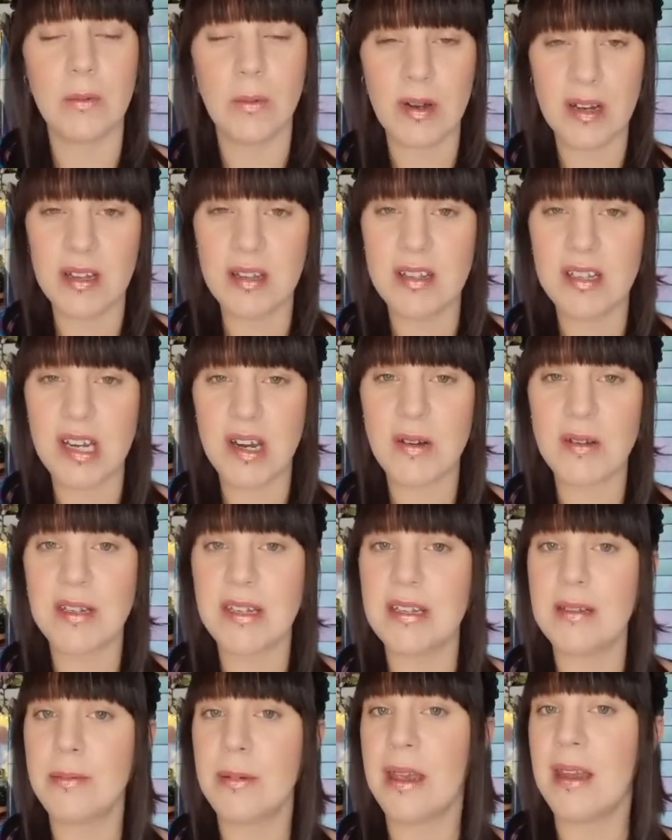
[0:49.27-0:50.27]
one of the
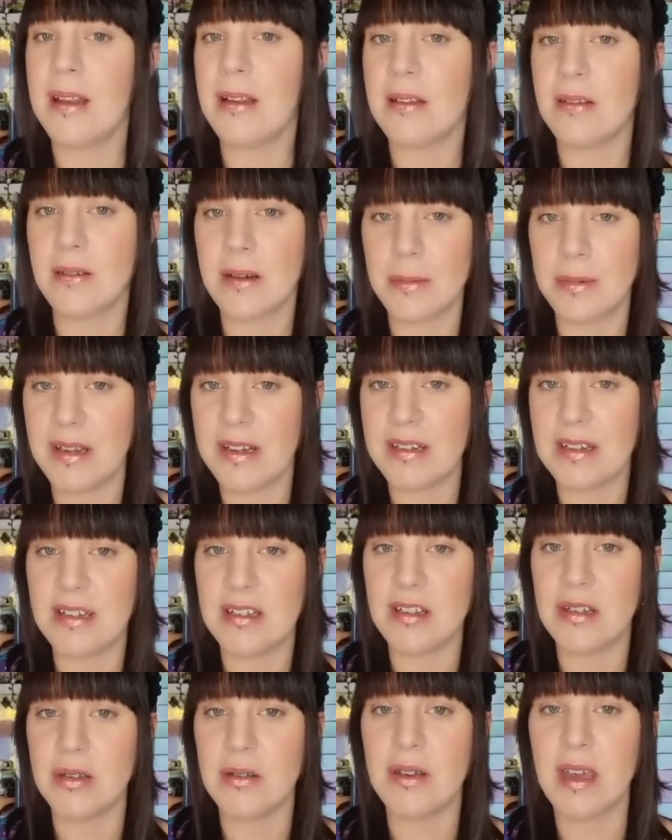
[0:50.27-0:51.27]
charities being
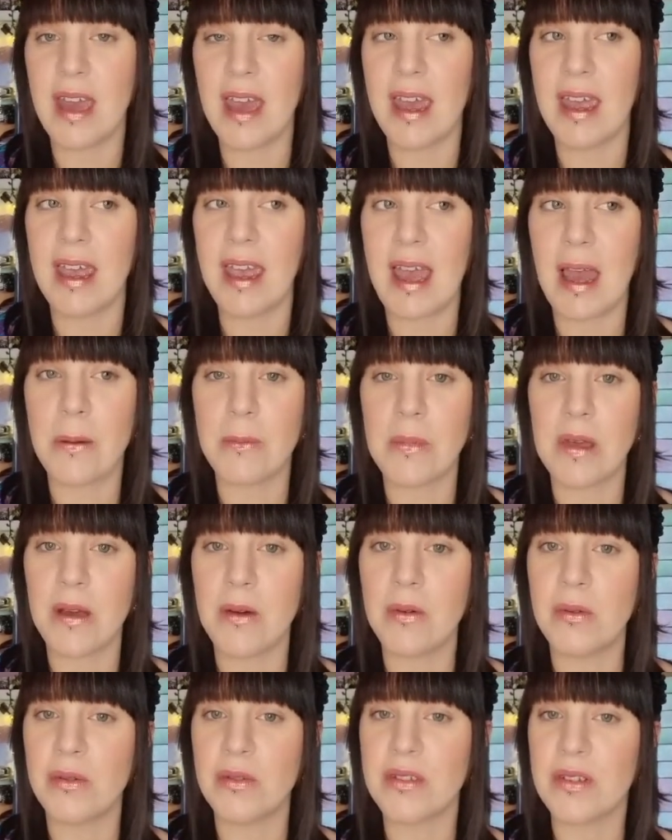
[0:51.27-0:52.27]
Diabetes UK, and we
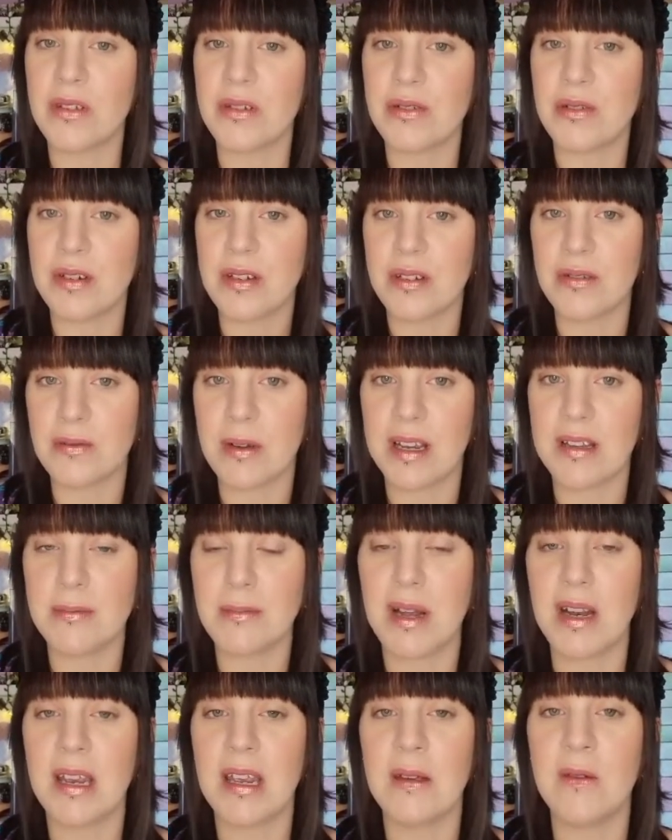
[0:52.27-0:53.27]
are also trying to raise
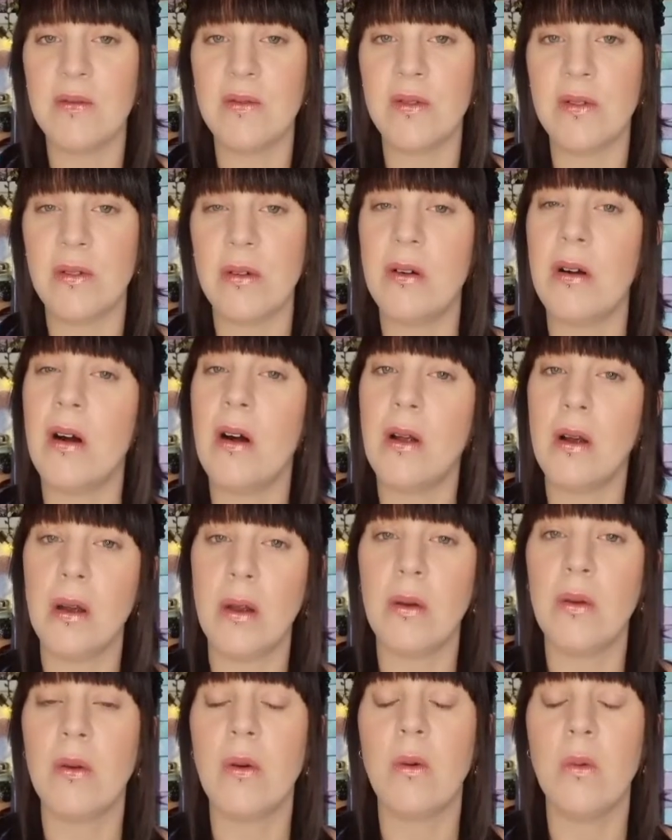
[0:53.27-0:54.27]
money for our
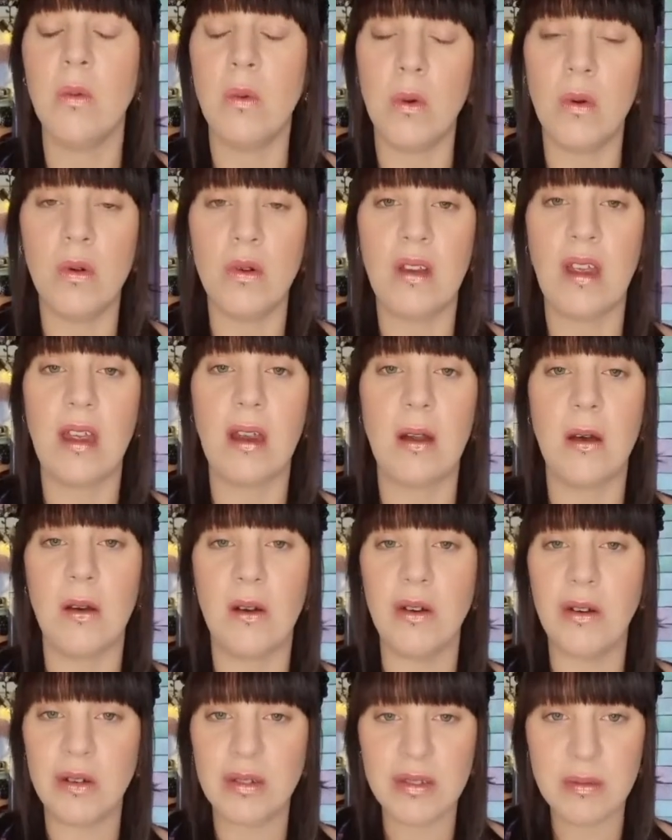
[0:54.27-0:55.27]
local ward in
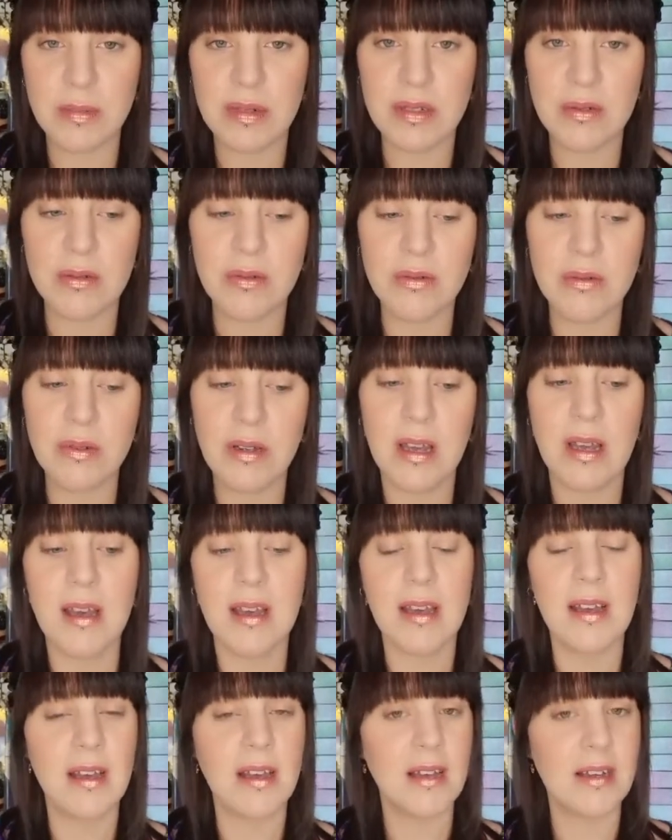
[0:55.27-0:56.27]
our hospital.
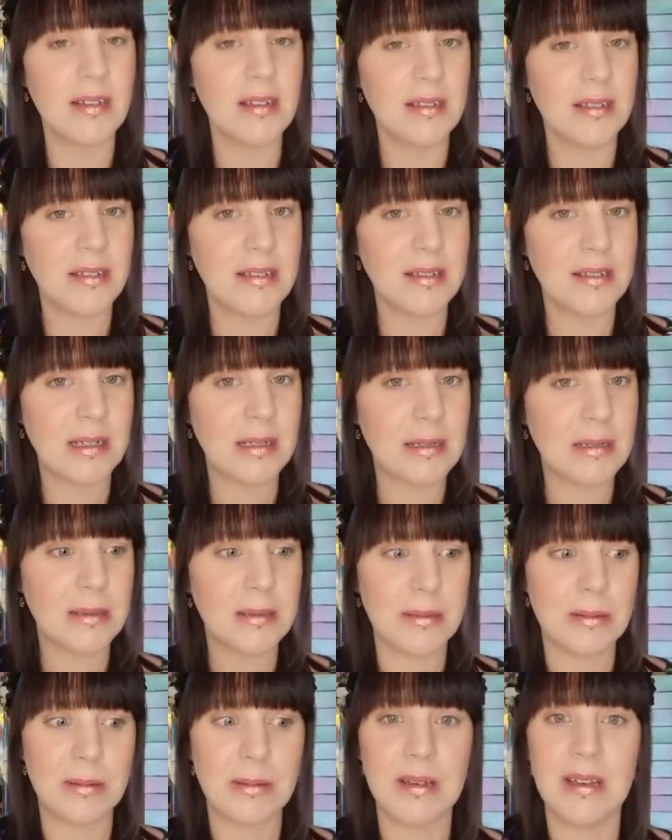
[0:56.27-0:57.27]
So
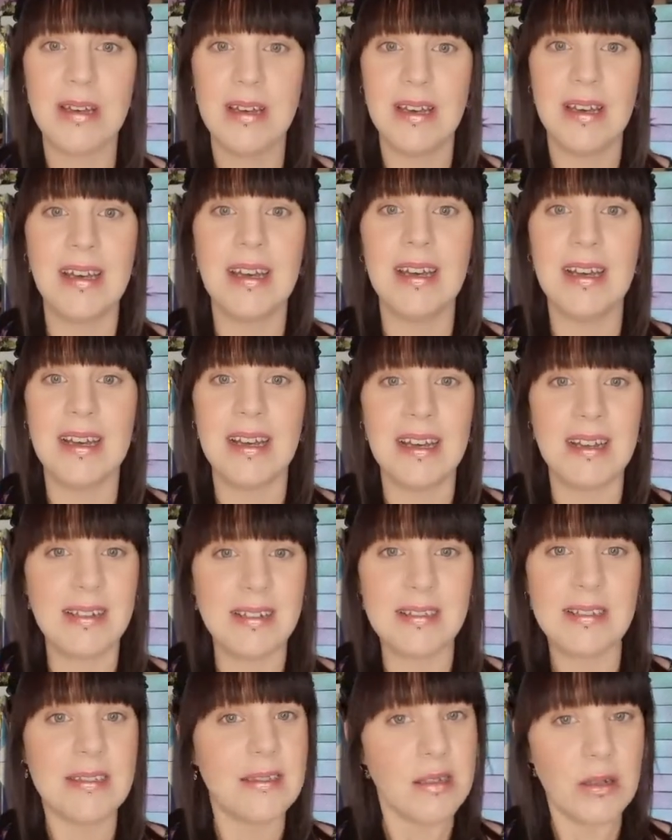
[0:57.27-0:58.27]

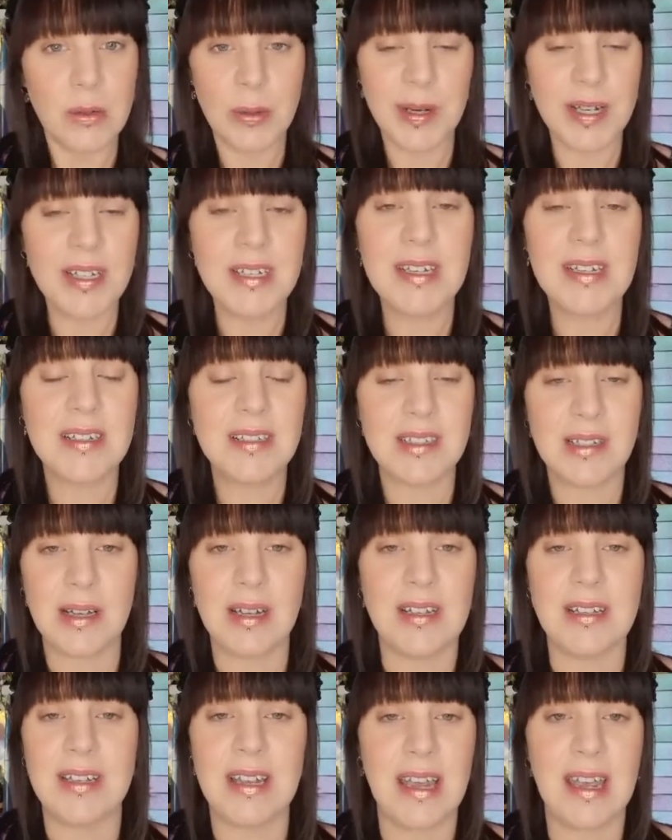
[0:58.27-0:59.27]
it's quite
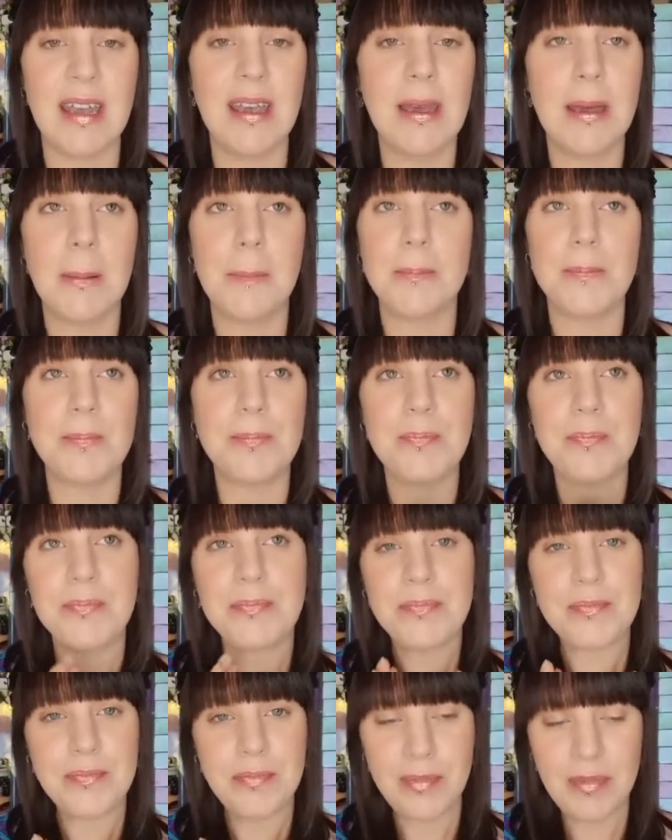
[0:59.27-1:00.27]
exciting.
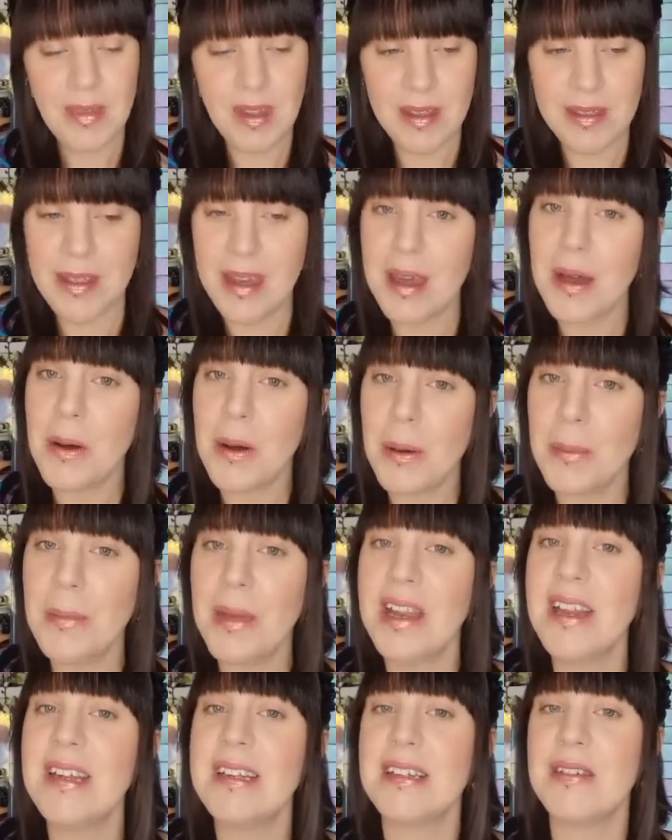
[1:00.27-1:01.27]
There are
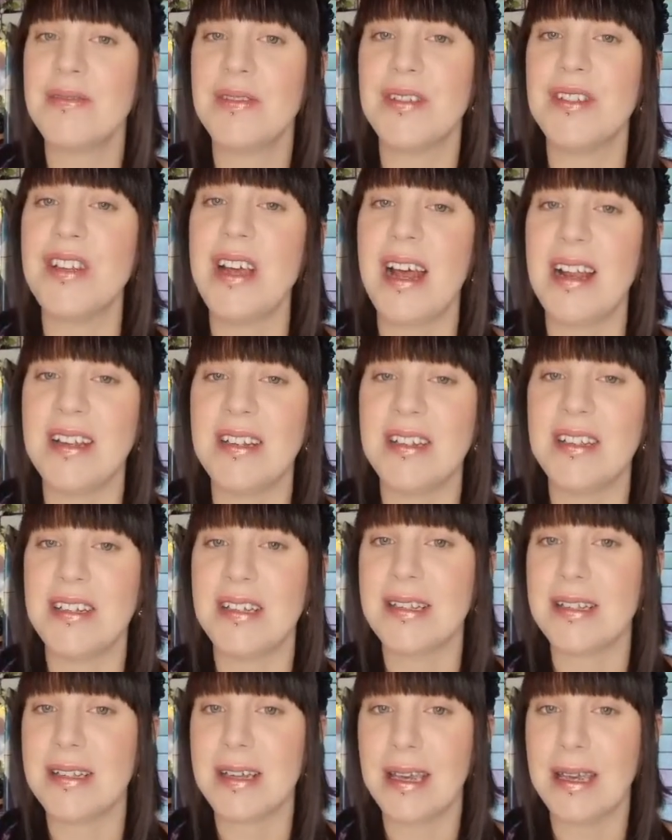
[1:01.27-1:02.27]
many different
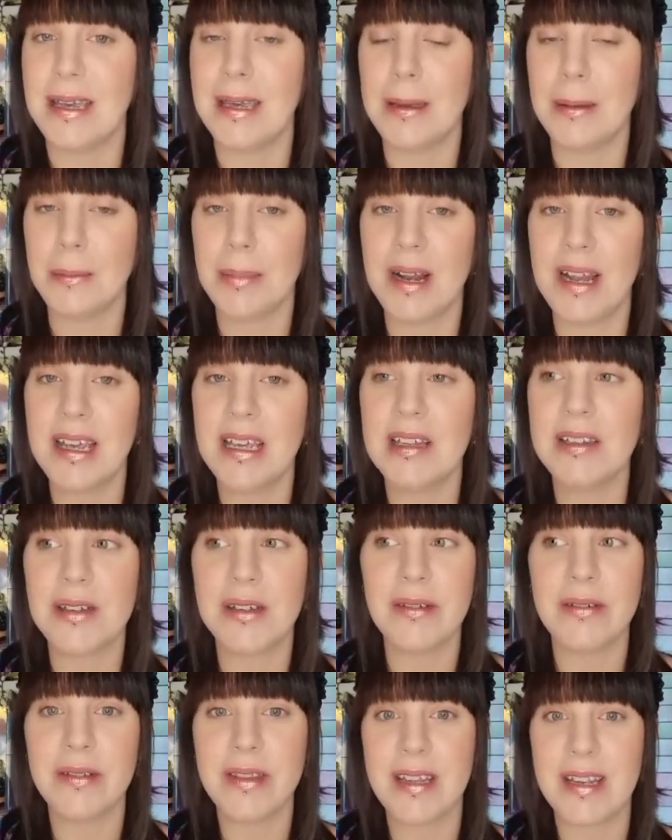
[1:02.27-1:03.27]
challenges taking place
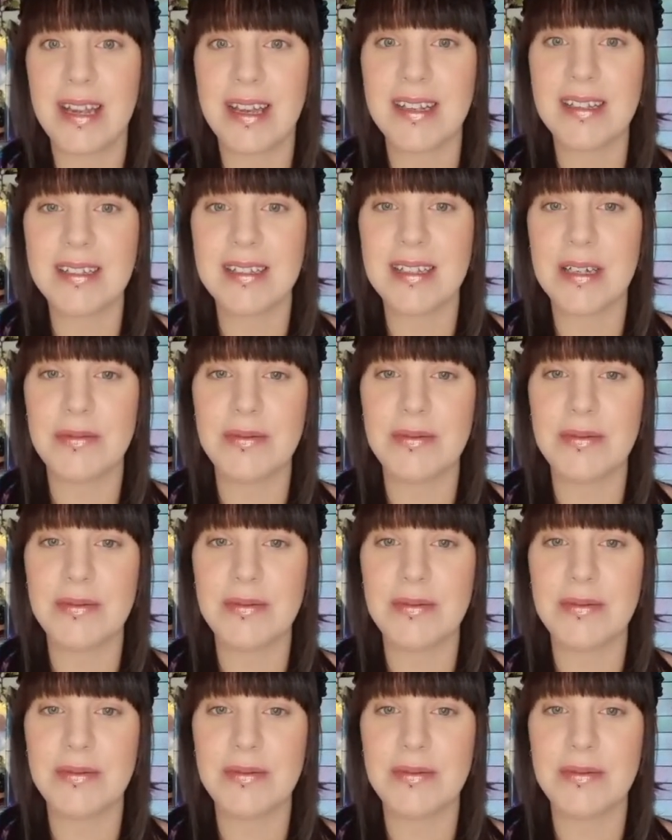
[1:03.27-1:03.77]
over the next